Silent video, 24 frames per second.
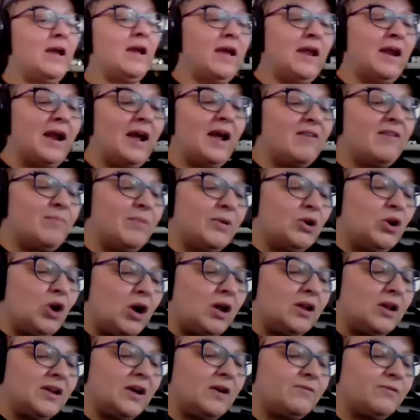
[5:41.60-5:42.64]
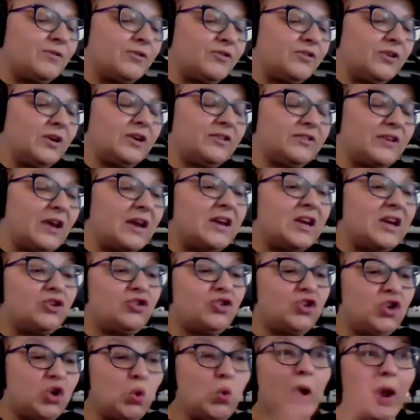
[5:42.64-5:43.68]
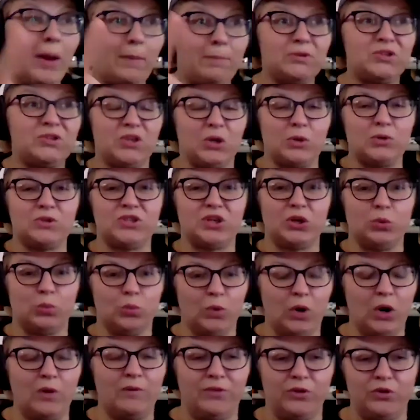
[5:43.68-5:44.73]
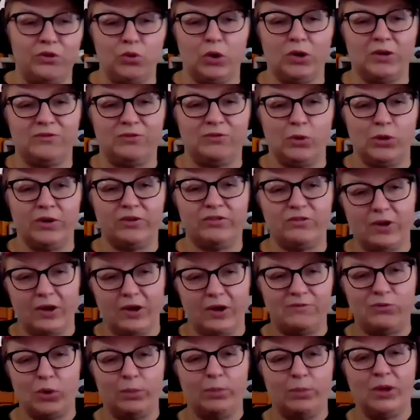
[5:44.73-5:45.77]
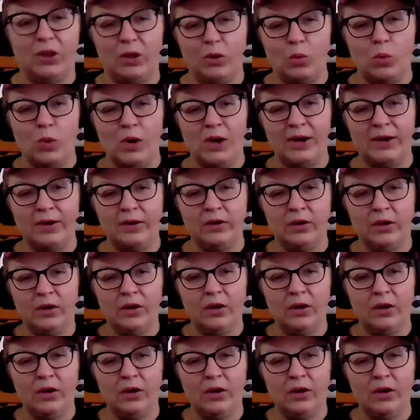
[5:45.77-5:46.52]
have been called out for because I did 2 episodes in a row of the Dork Forest on Formula One,